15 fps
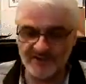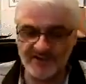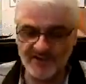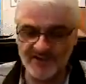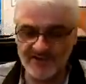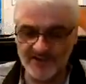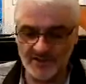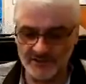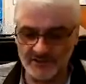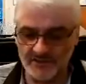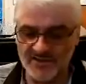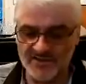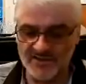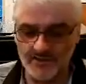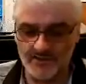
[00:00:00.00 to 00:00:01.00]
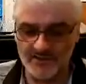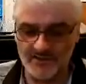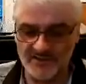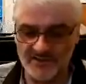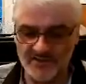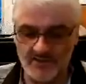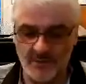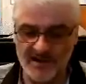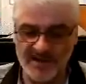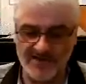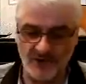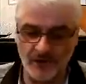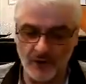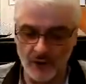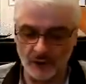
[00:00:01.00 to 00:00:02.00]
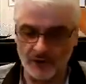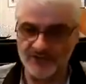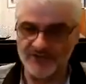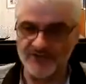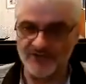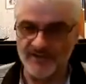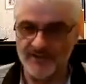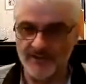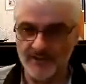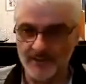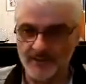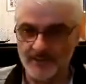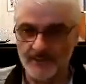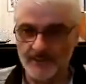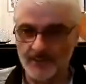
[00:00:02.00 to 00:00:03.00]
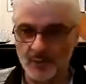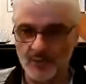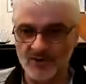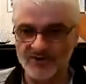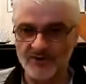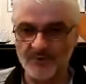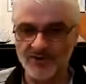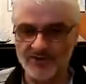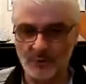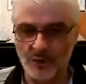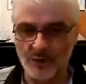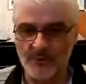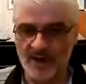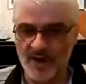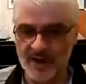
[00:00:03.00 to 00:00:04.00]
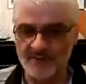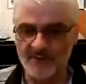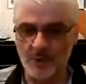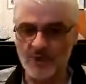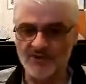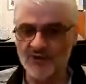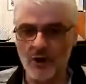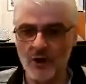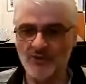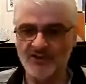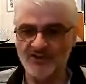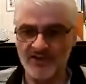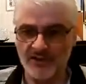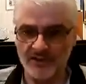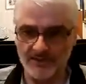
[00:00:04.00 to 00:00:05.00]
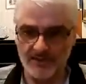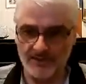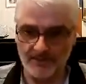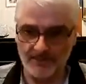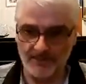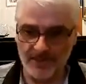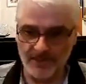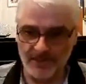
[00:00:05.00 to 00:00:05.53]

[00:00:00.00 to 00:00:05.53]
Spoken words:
is literally something that someone hasn't noticed. Whereas the risk premium, everyone's noticed it. It's